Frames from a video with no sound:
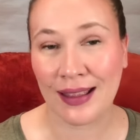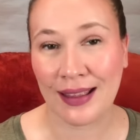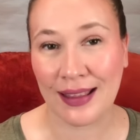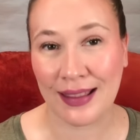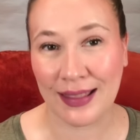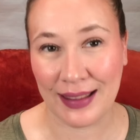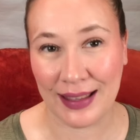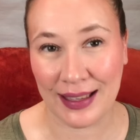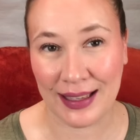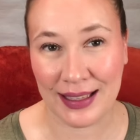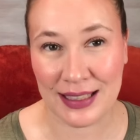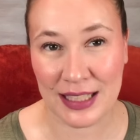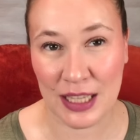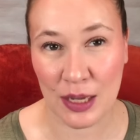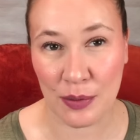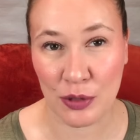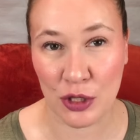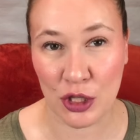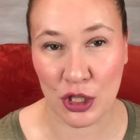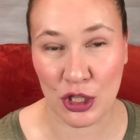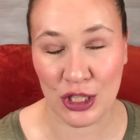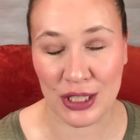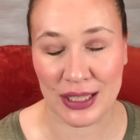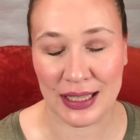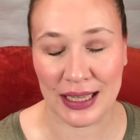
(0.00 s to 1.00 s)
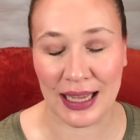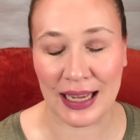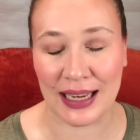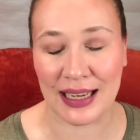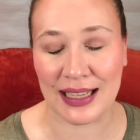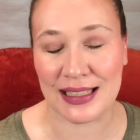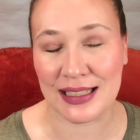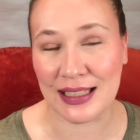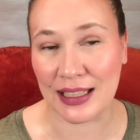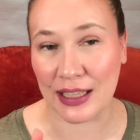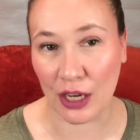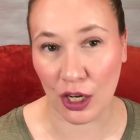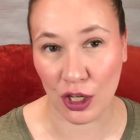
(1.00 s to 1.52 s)
The exception to that
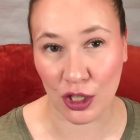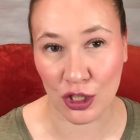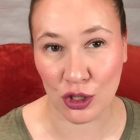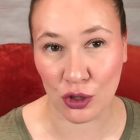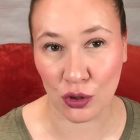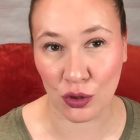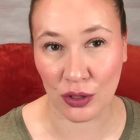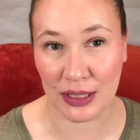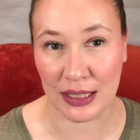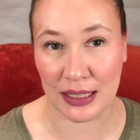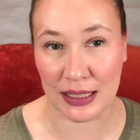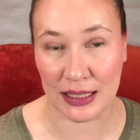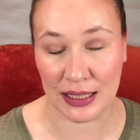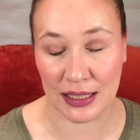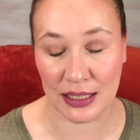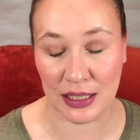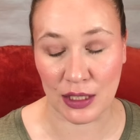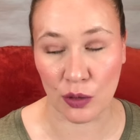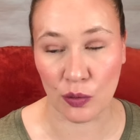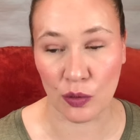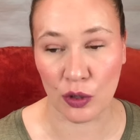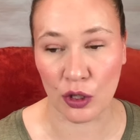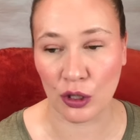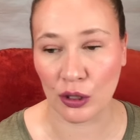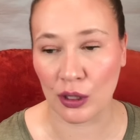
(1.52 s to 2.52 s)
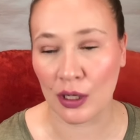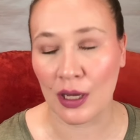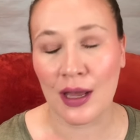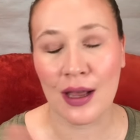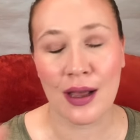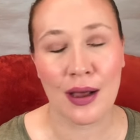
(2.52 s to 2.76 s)
is they are sold in Disney World,